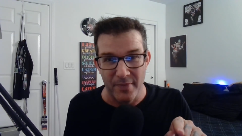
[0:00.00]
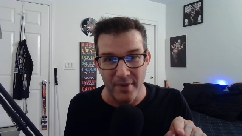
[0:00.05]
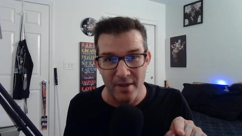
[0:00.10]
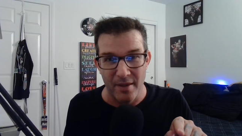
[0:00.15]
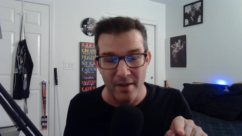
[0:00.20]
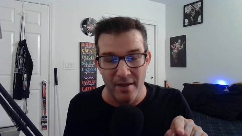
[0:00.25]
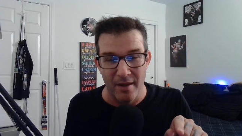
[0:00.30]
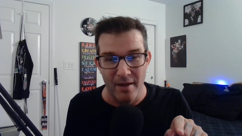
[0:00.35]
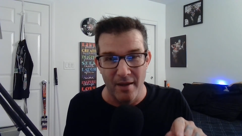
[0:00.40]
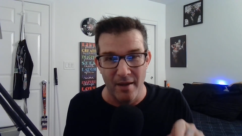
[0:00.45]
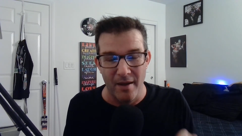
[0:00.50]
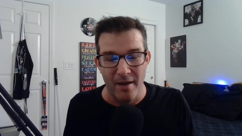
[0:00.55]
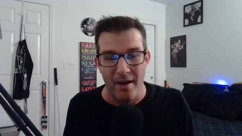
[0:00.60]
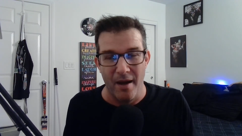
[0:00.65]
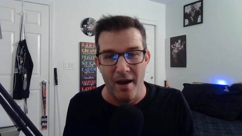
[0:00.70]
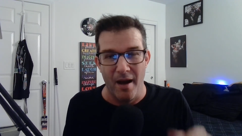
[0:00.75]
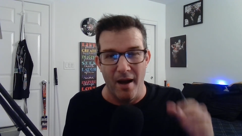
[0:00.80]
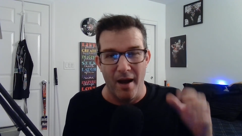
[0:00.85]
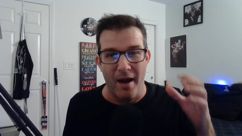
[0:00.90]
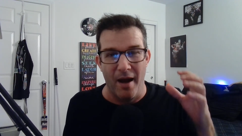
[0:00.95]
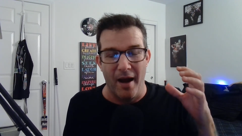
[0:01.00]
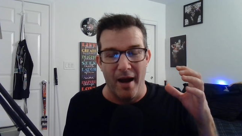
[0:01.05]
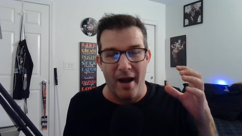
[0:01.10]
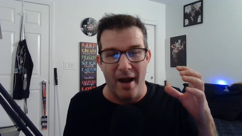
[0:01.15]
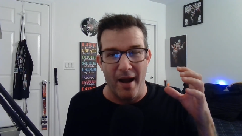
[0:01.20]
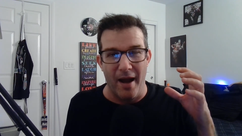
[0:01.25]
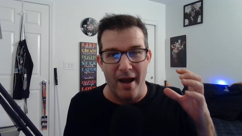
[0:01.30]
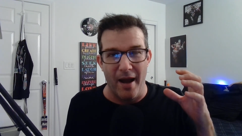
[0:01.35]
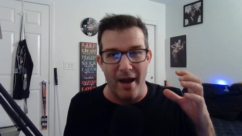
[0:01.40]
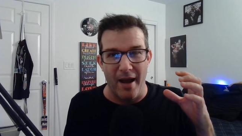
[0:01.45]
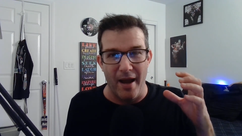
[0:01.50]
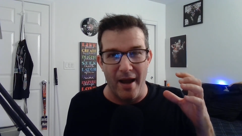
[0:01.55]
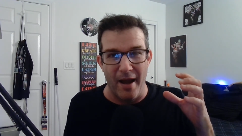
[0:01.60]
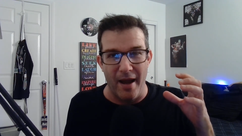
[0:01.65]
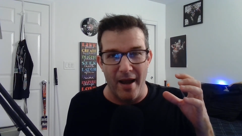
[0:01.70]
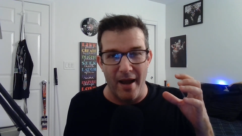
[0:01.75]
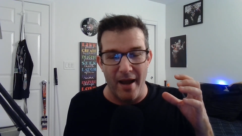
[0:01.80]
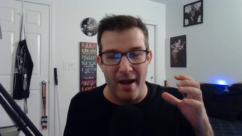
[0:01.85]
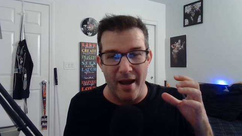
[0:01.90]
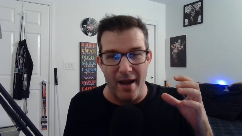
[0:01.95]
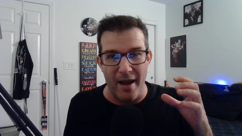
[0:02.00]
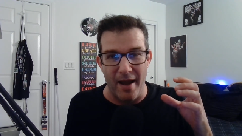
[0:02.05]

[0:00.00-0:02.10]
No one is speaking in this clip.